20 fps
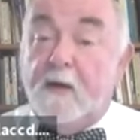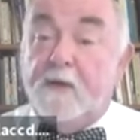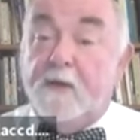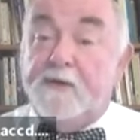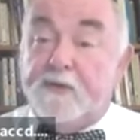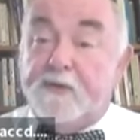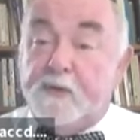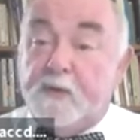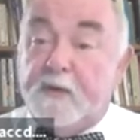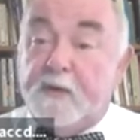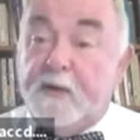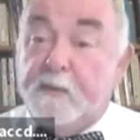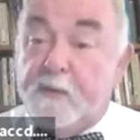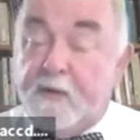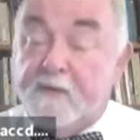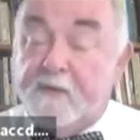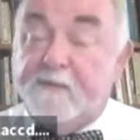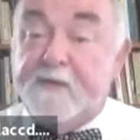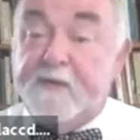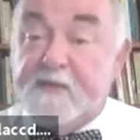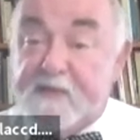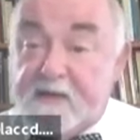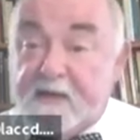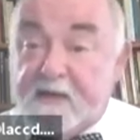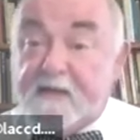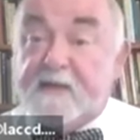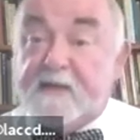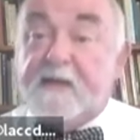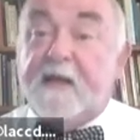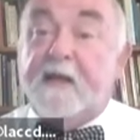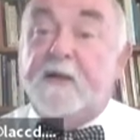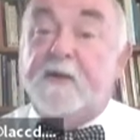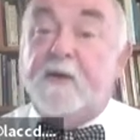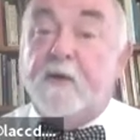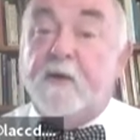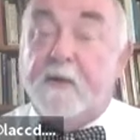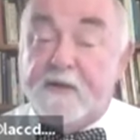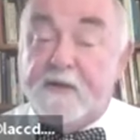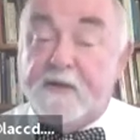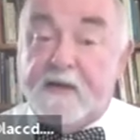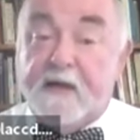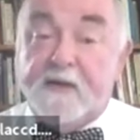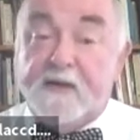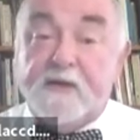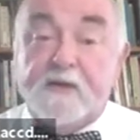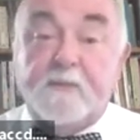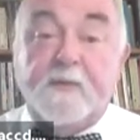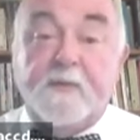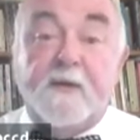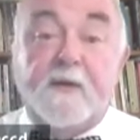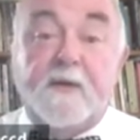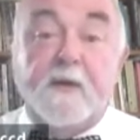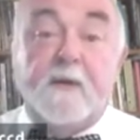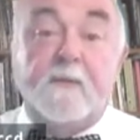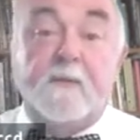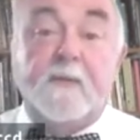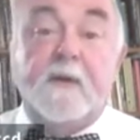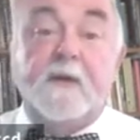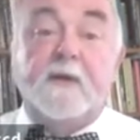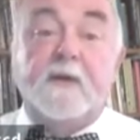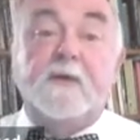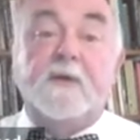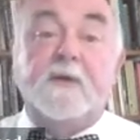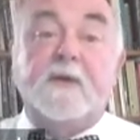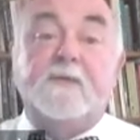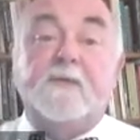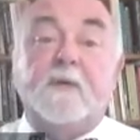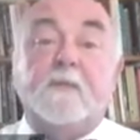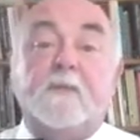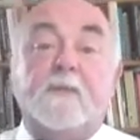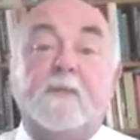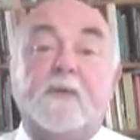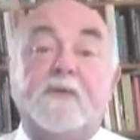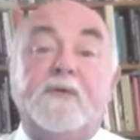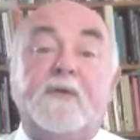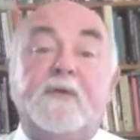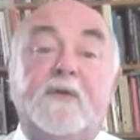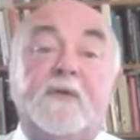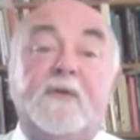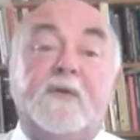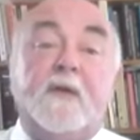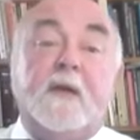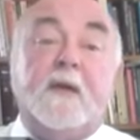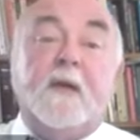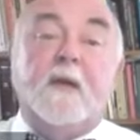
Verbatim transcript: schooling will facilitate your education, but they're really two different processes.